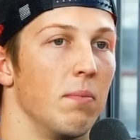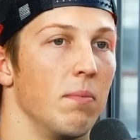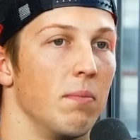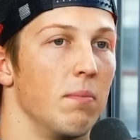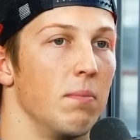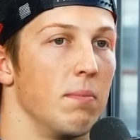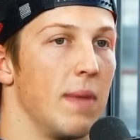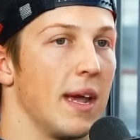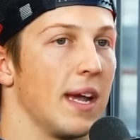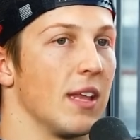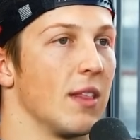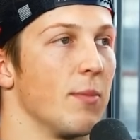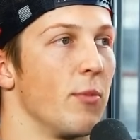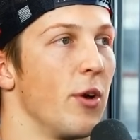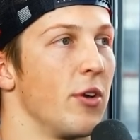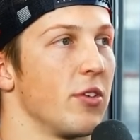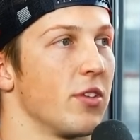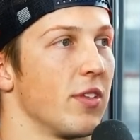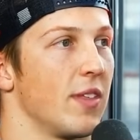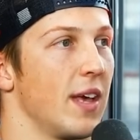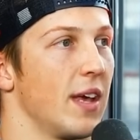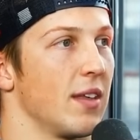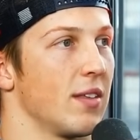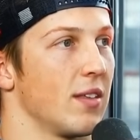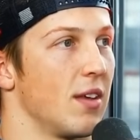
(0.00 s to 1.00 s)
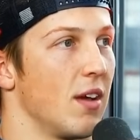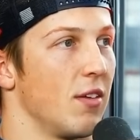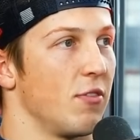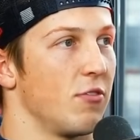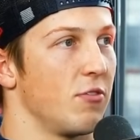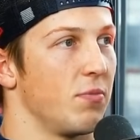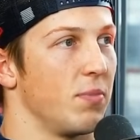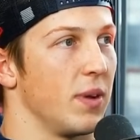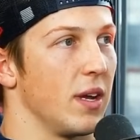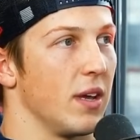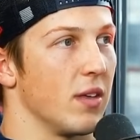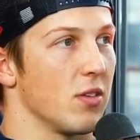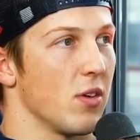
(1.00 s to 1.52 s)
making the most of that stuff,
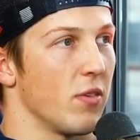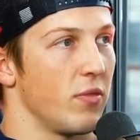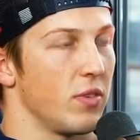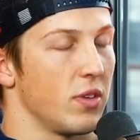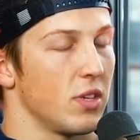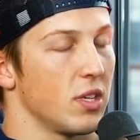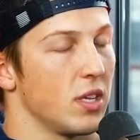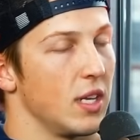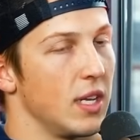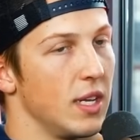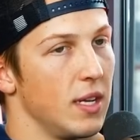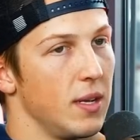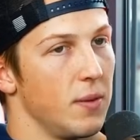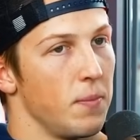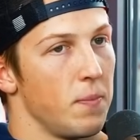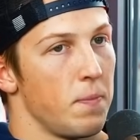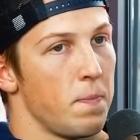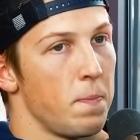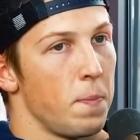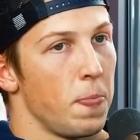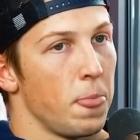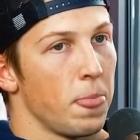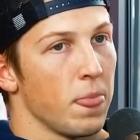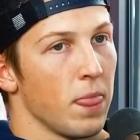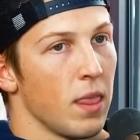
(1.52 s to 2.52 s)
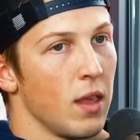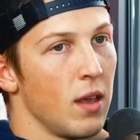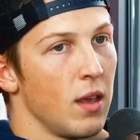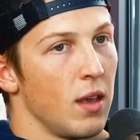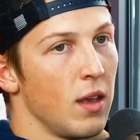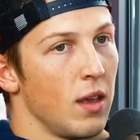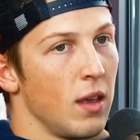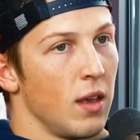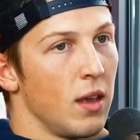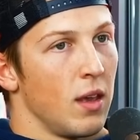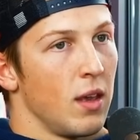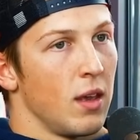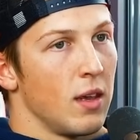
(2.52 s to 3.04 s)
because obviously
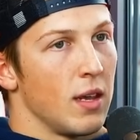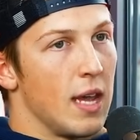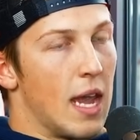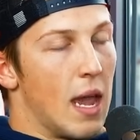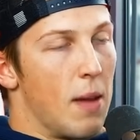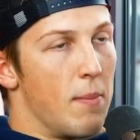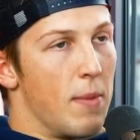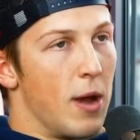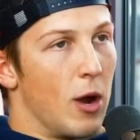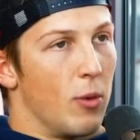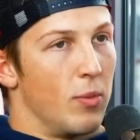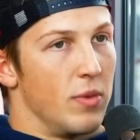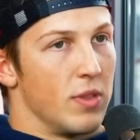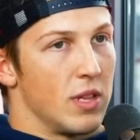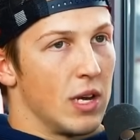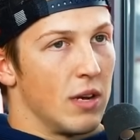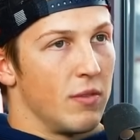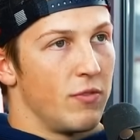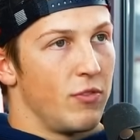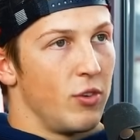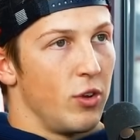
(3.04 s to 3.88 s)
yeah, Melbourne's up